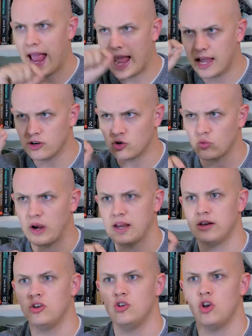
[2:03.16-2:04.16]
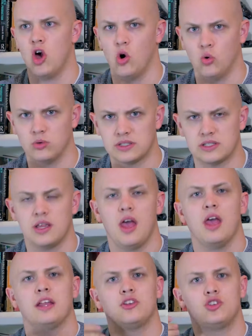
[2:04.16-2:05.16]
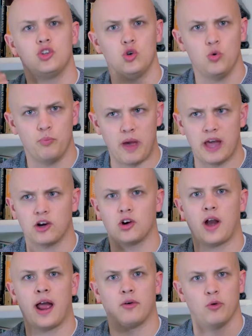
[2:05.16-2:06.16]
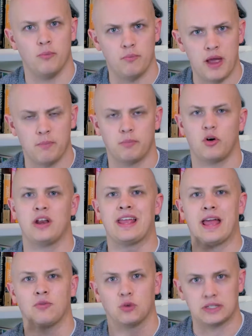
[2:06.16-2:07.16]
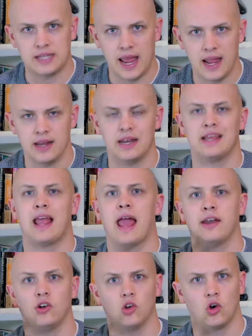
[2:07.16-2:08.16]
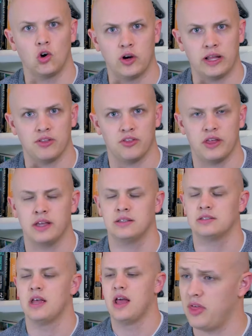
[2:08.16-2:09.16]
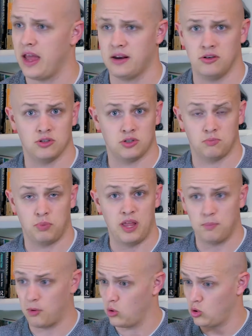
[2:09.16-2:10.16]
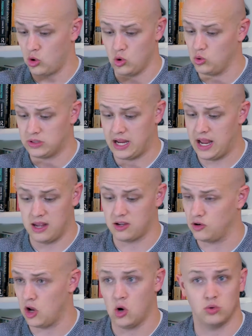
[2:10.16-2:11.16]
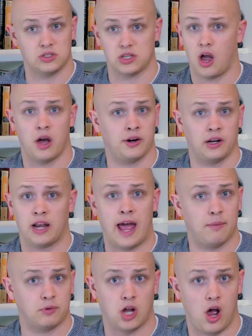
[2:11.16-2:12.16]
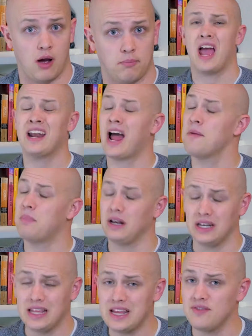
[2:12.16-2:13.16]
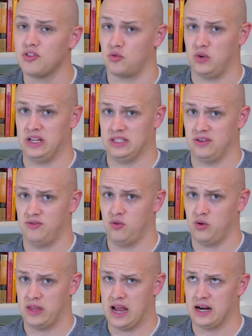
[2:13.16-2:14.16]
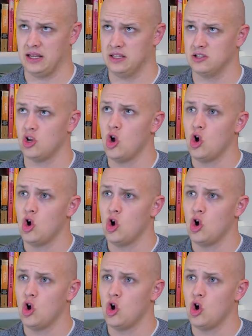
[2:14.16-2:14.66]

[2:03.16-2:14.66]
handwritten notes do better at remembering and retaining and learning things than people who take notes on a laptop. And I believe the reason for that is